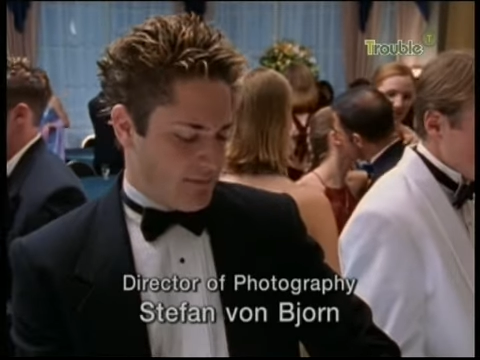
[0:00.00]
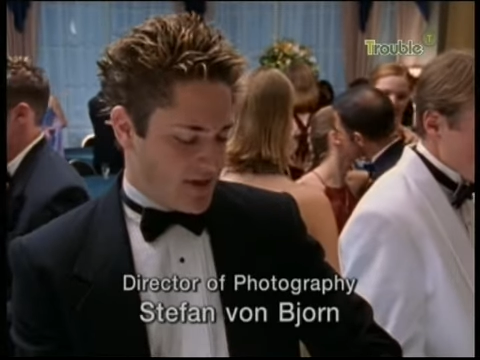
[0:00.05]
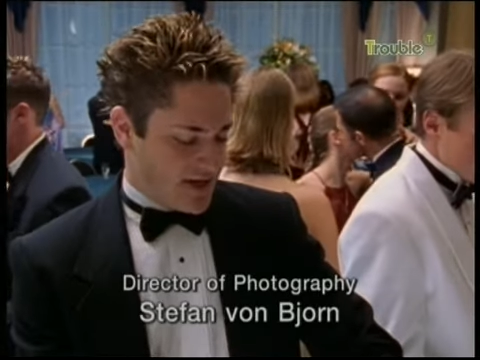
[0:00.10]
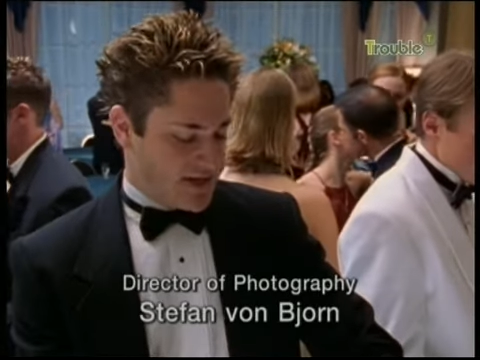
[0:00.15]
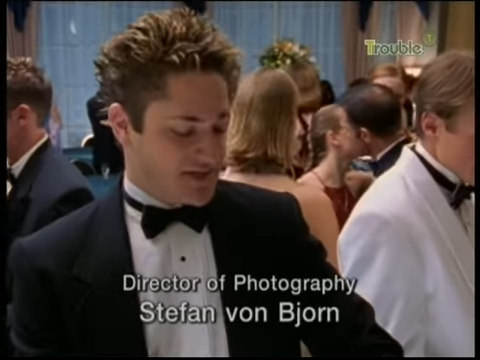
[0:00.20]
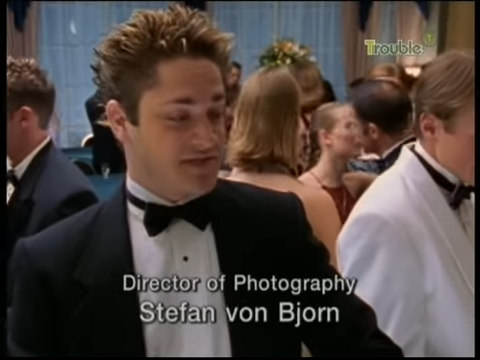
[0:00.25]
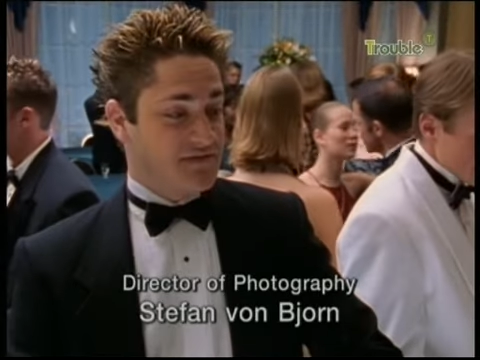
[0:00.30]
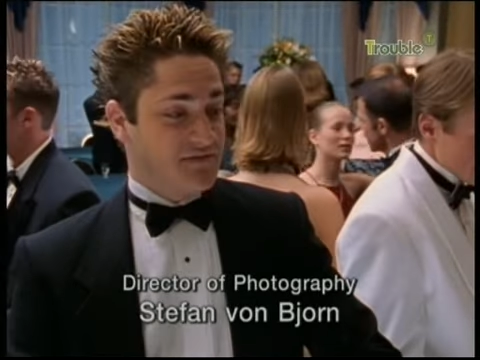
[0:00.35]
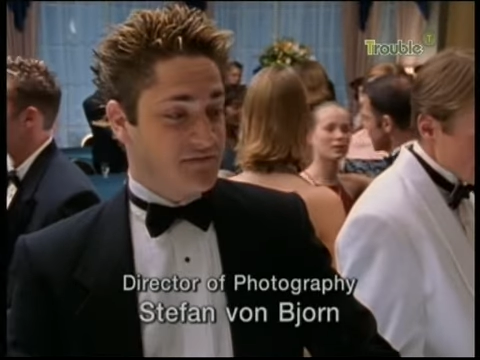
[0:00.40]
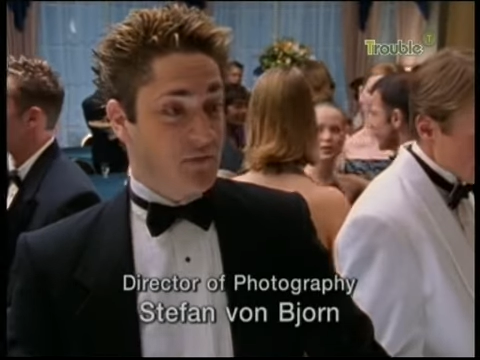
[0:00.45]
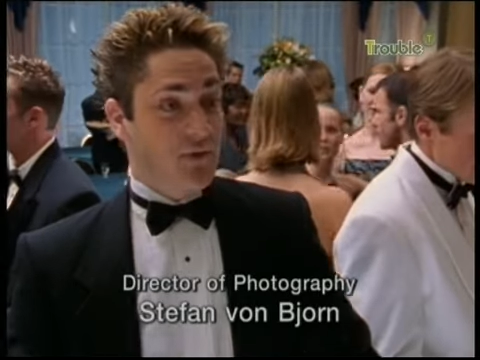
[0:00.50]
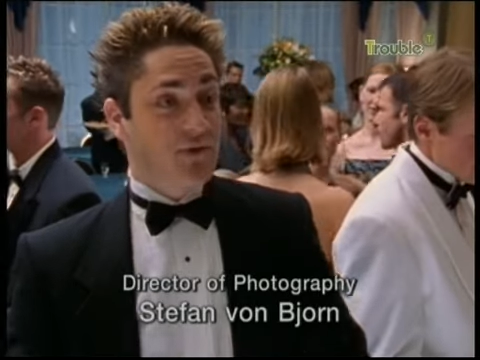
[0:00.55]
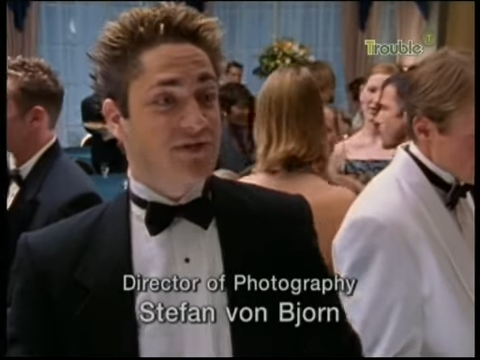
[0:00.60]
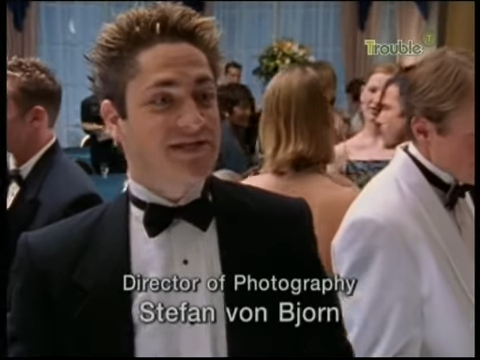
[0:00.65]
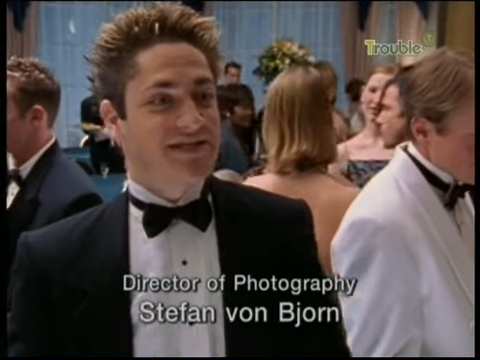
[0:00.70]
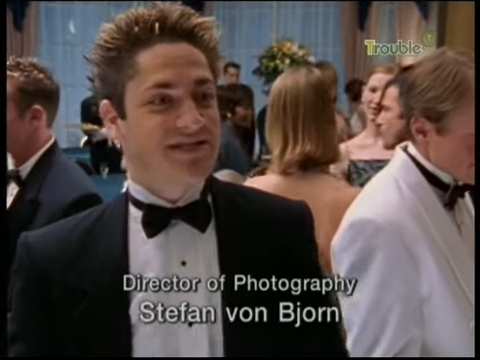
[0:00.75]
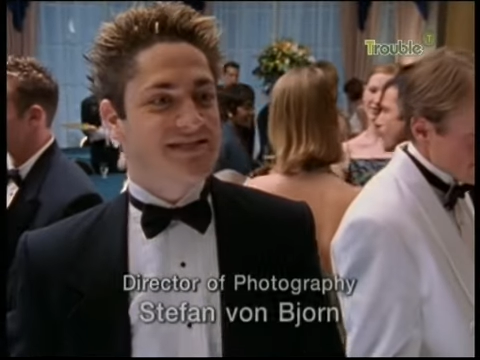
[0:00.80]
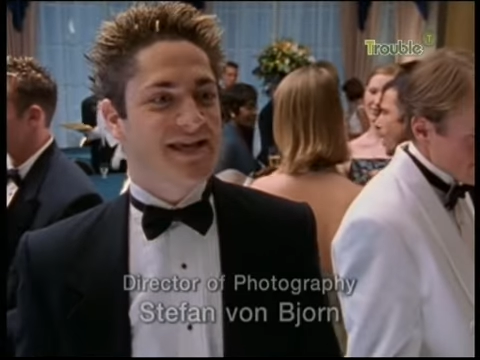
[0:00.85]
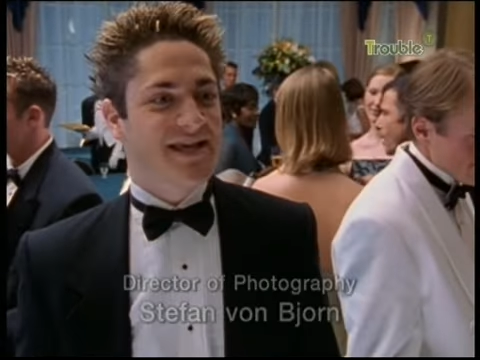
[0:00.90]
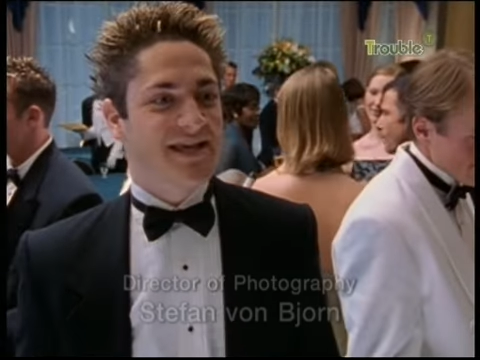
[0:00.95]
minutes and
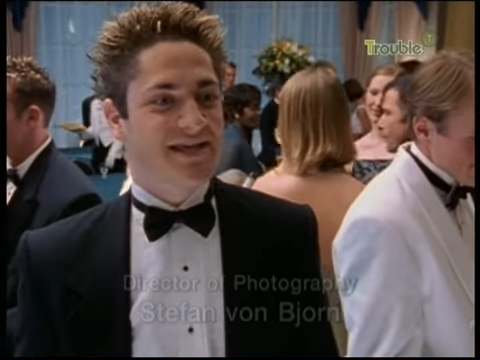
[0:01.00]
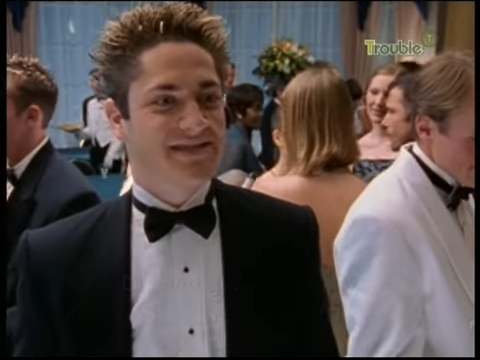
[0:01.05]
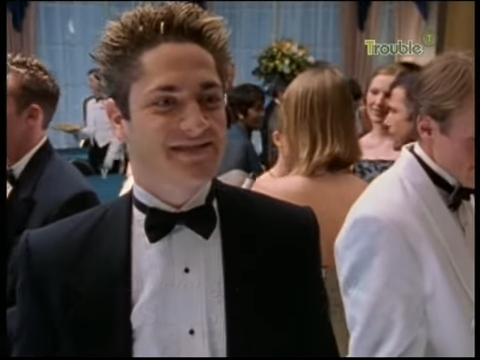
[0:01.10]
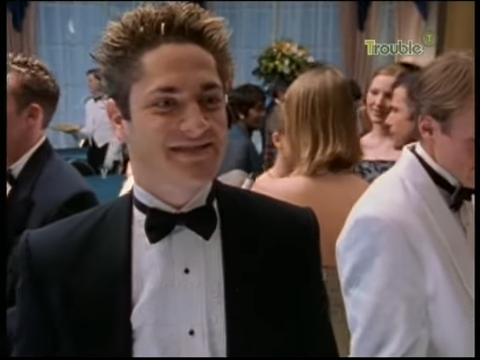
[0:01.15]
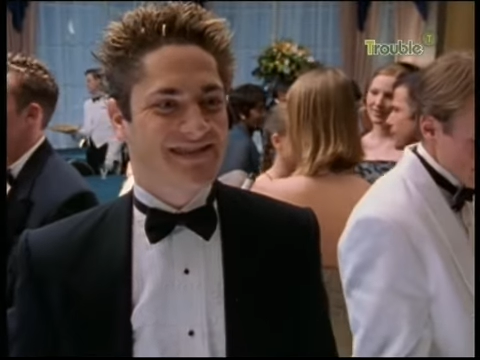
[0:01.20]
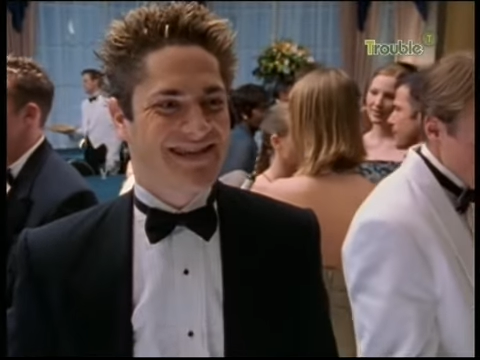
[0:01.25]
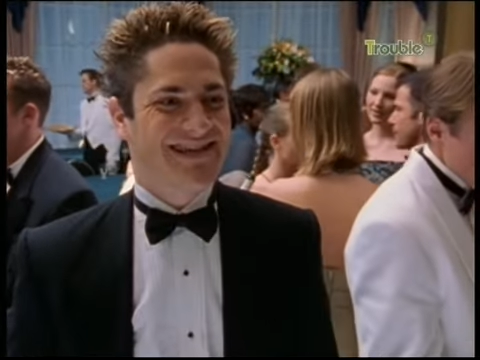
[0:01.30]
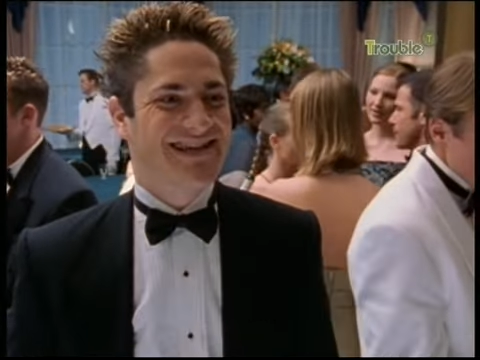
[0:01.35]
fourteen seconds.